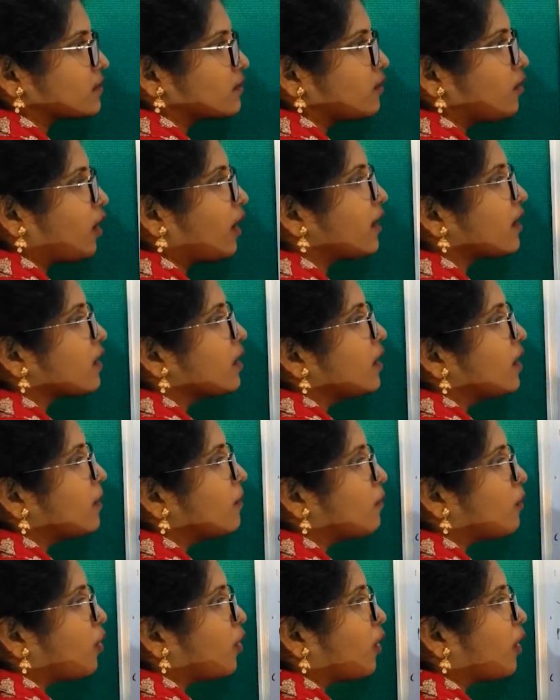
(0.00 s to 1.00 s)
What?
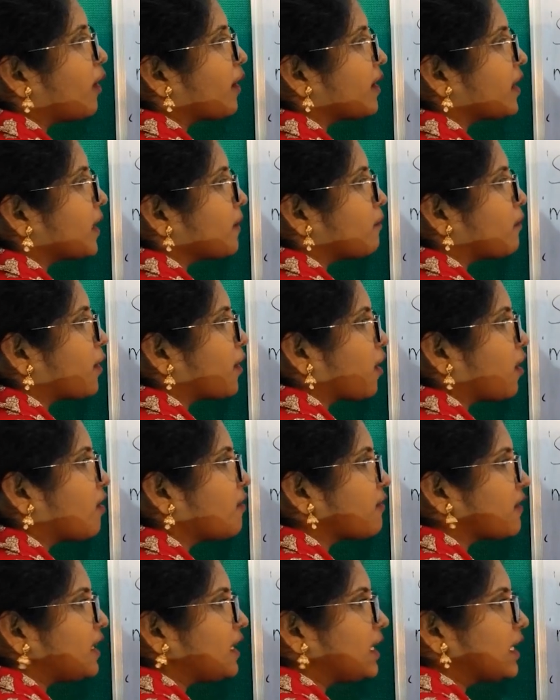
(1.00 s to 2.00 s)
More number
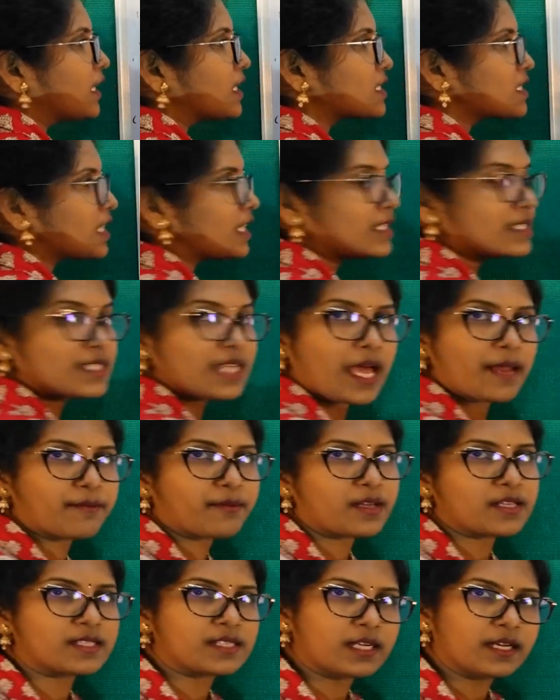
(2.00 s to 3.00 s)
of inner shells are
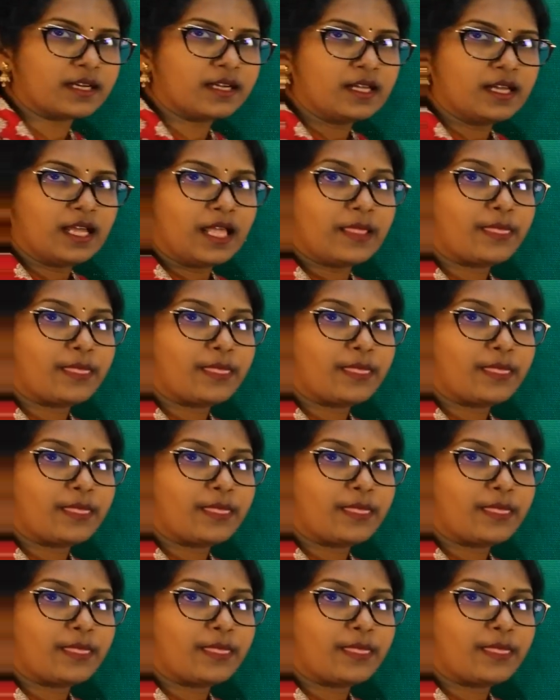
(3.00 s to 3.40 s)
present.